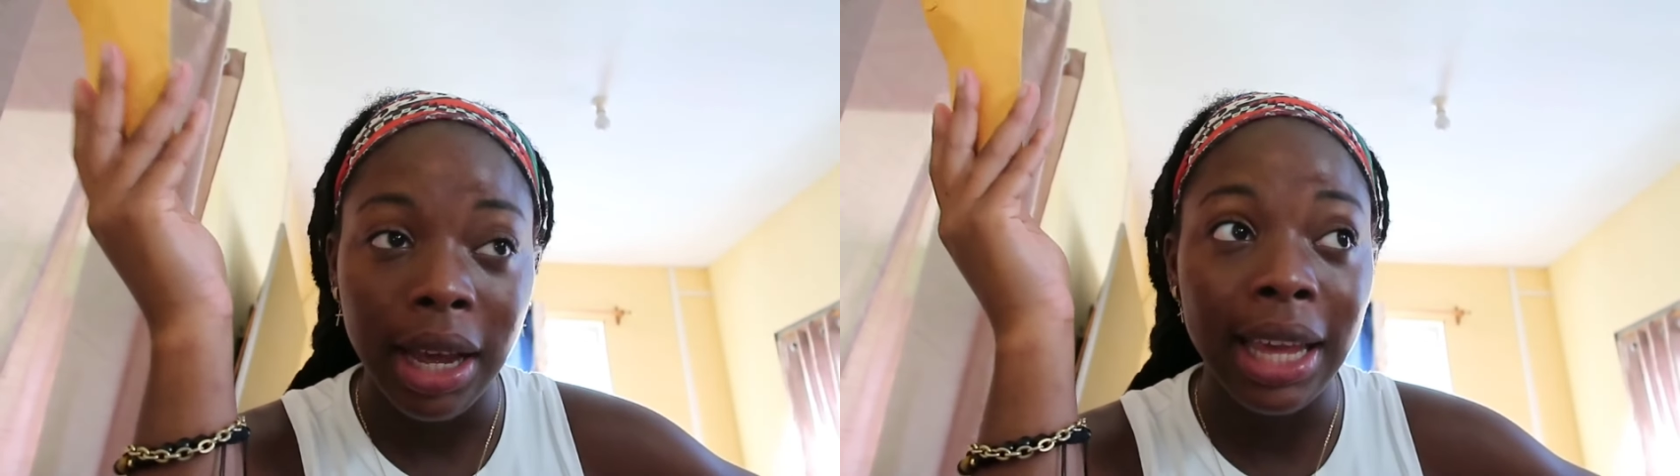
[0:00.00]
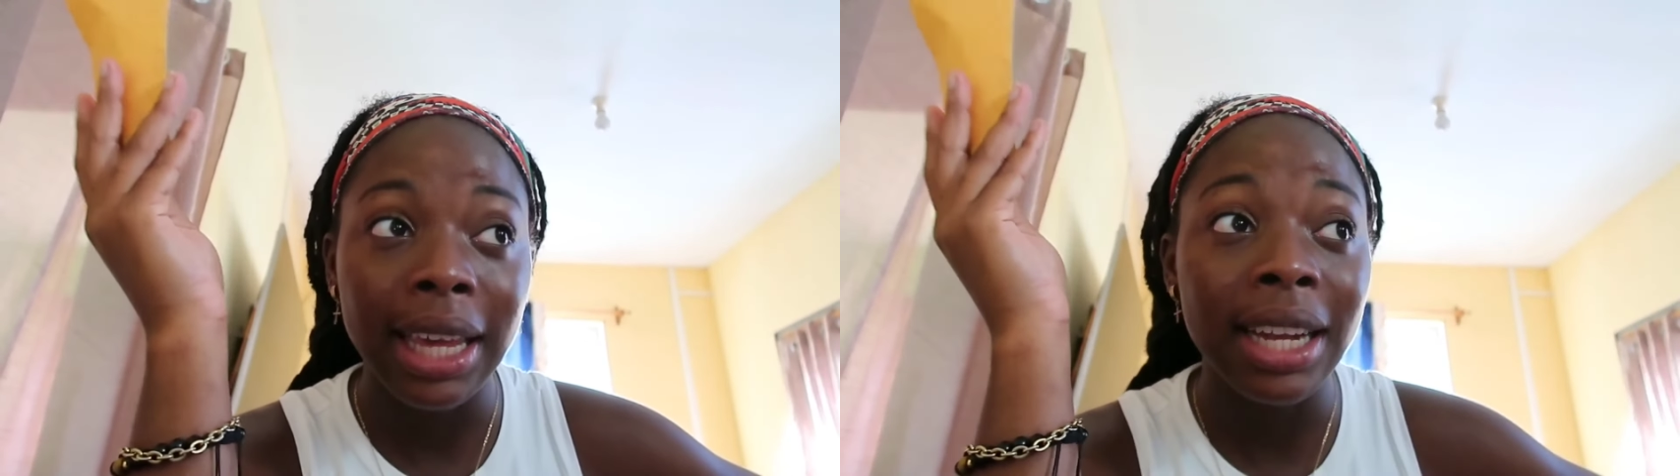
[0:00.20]

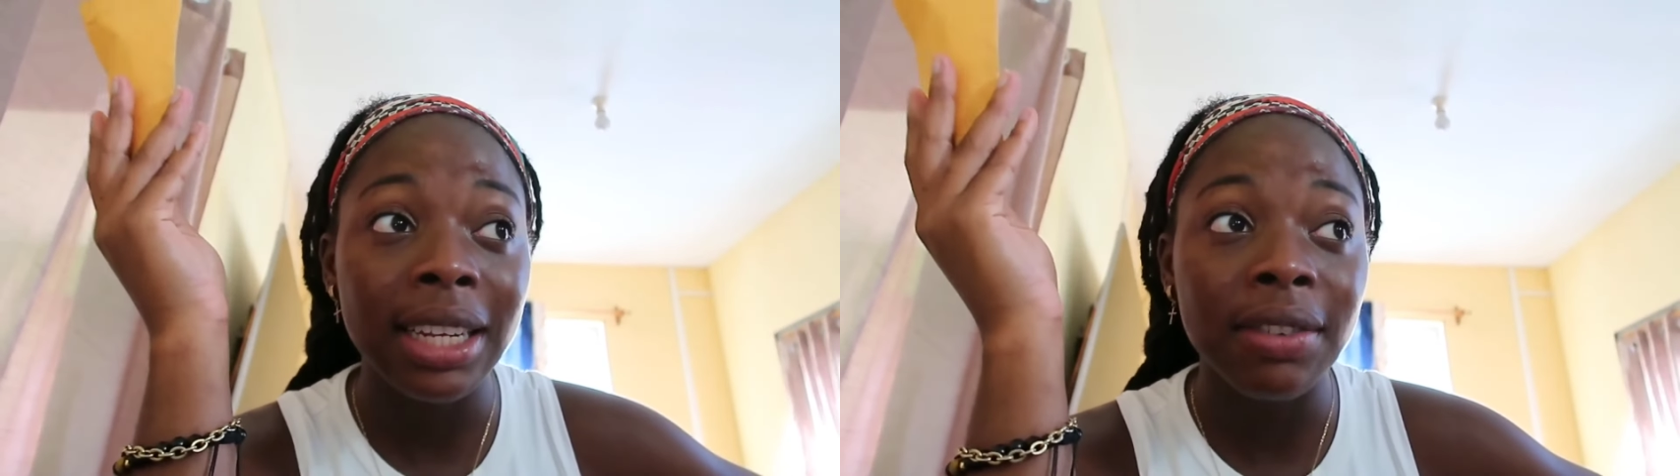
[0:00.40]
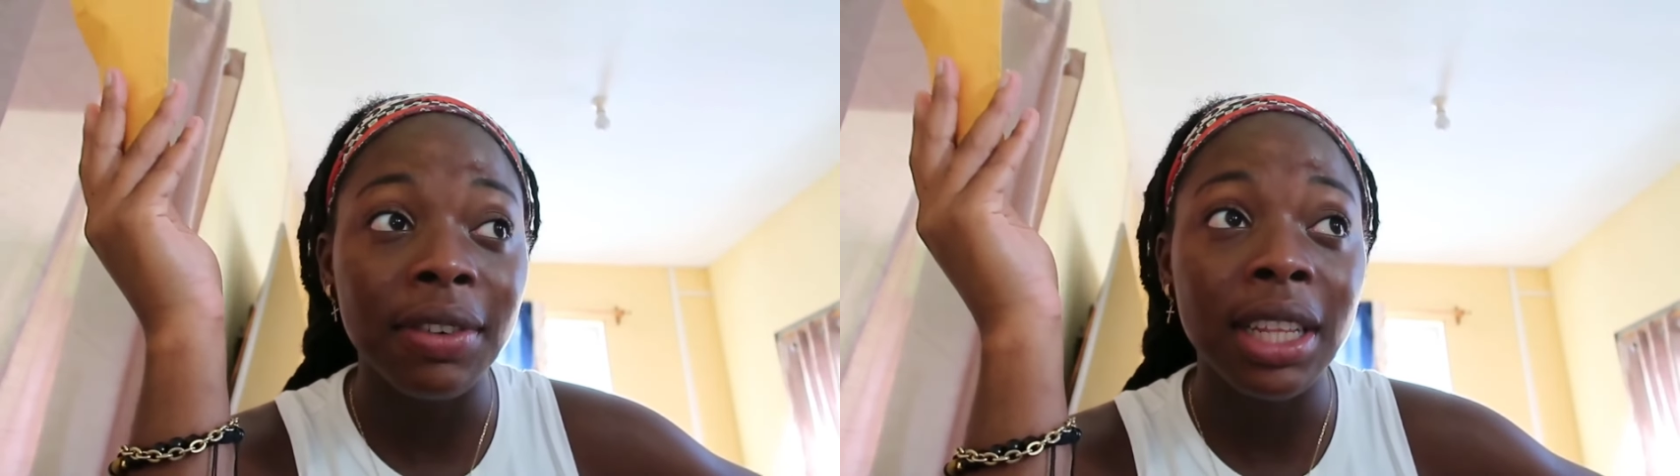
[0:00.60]
I
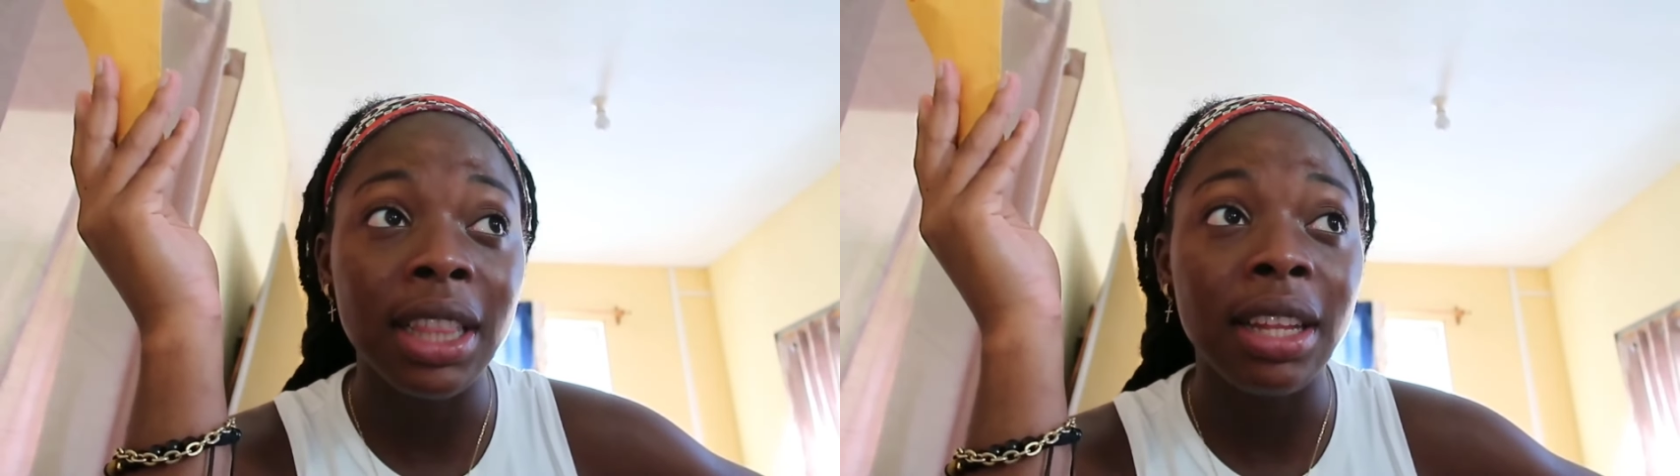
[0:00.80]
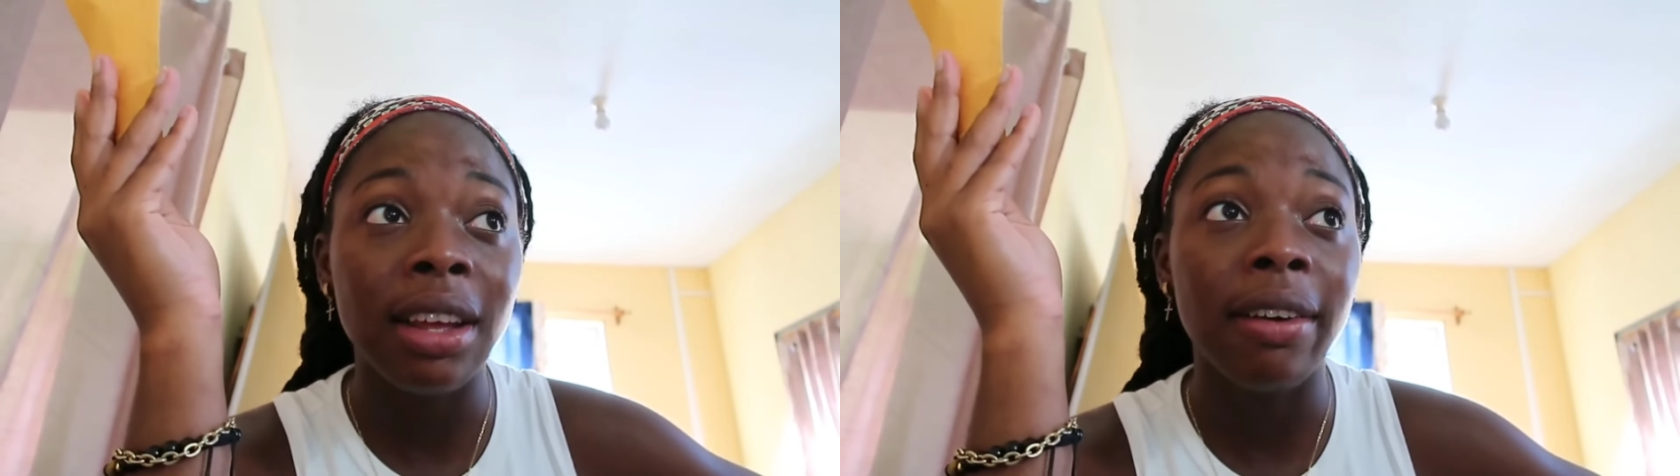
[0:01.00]
can't
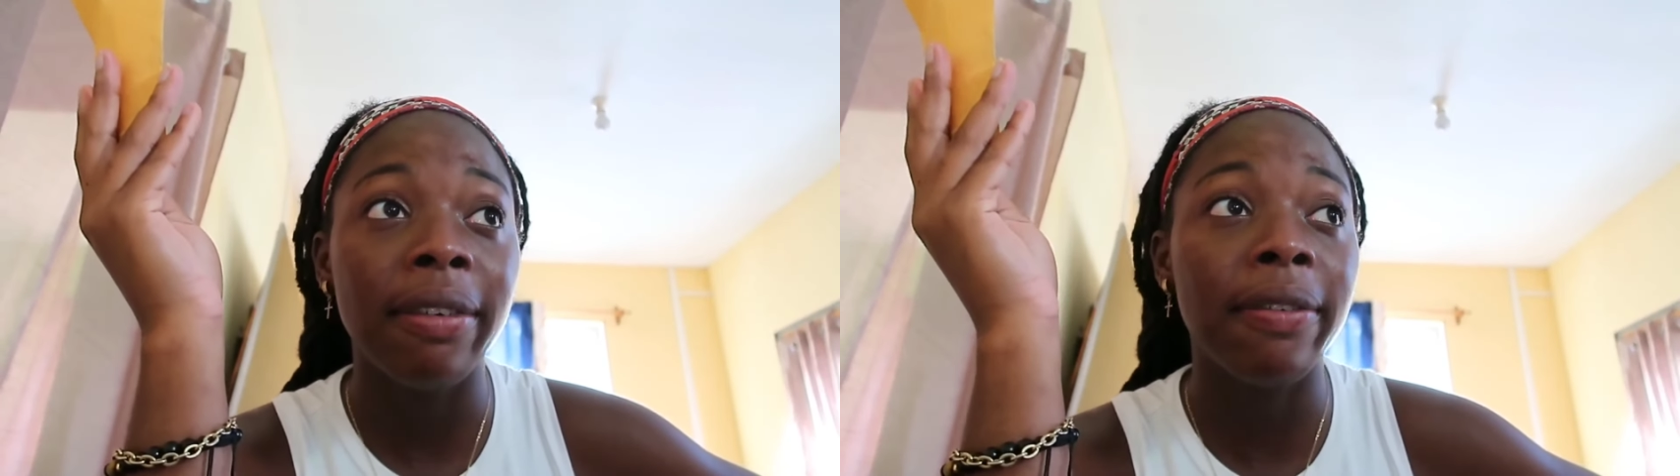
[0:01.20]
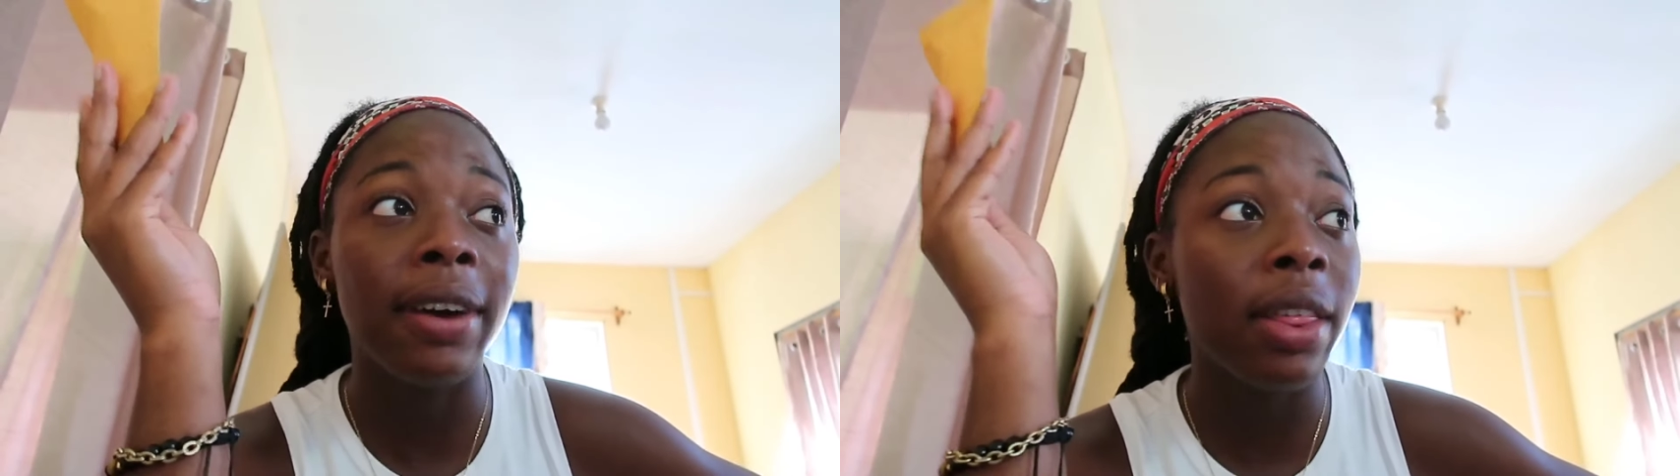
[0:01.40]
even
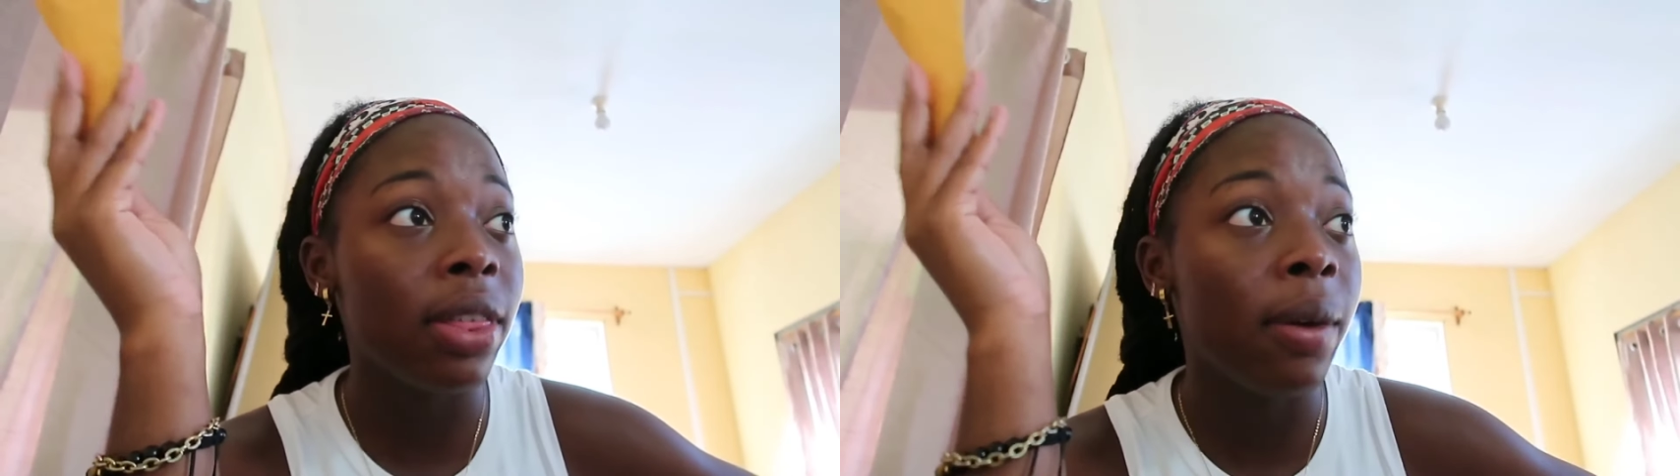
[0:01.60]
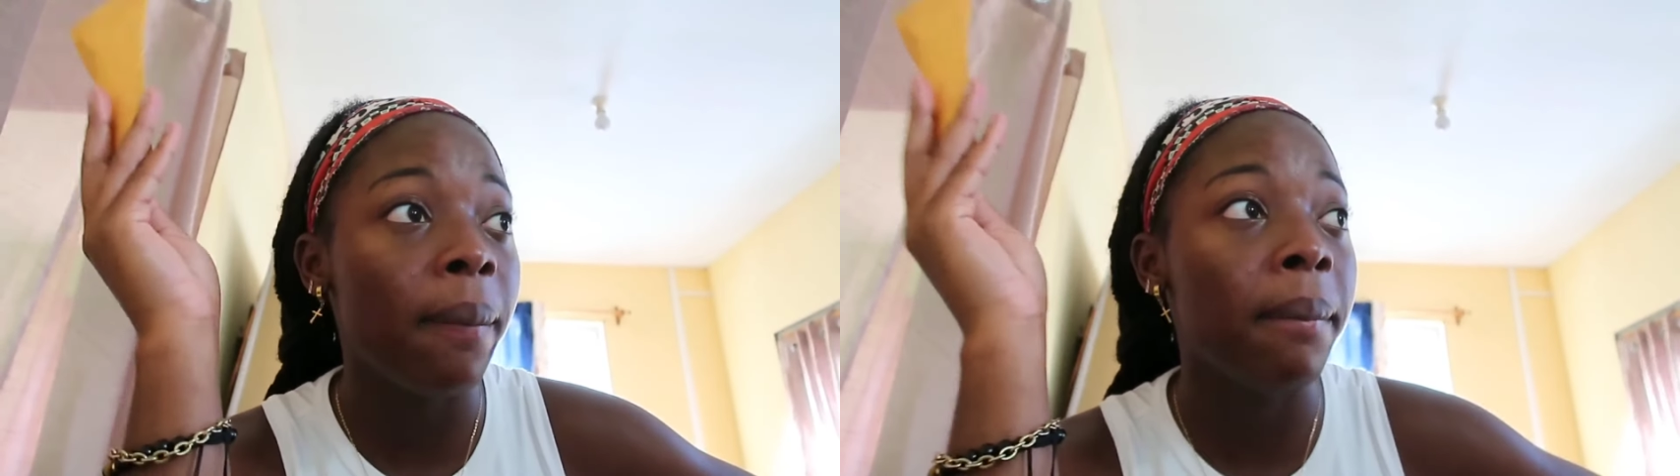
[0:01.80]

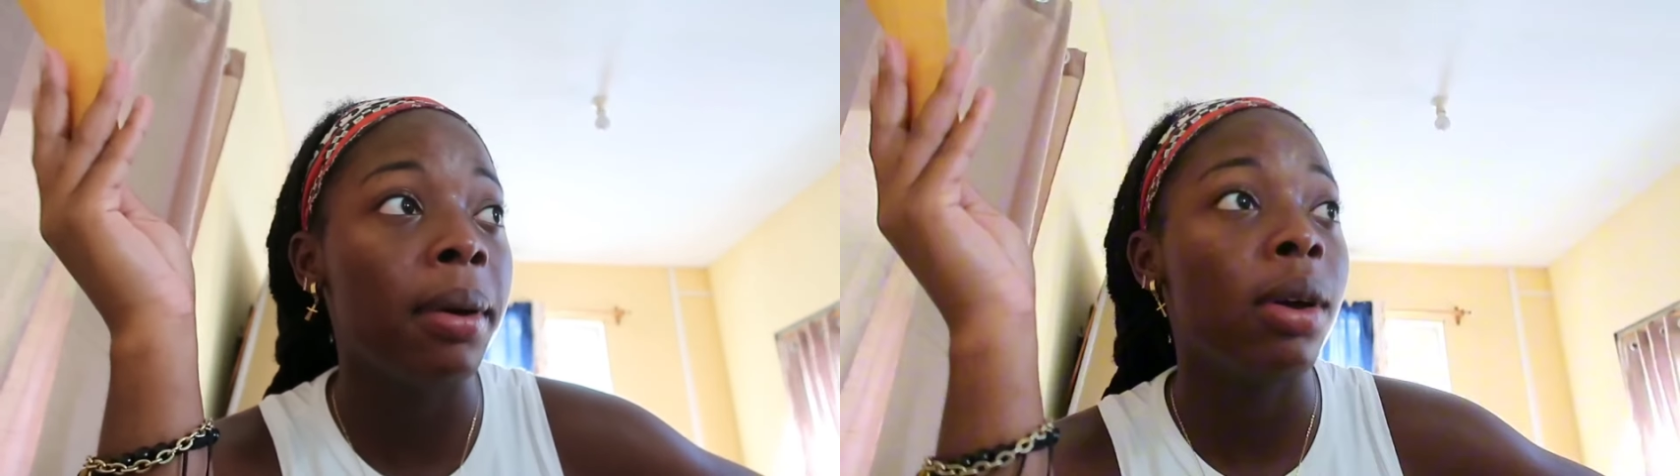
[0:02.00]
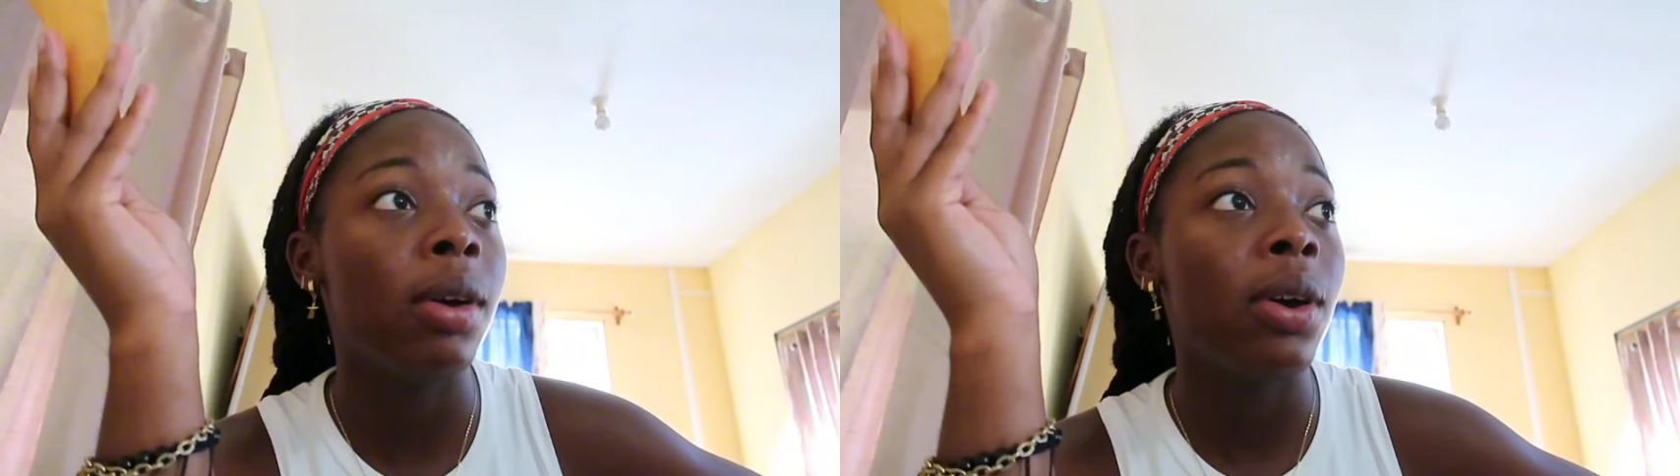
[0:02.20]
fathom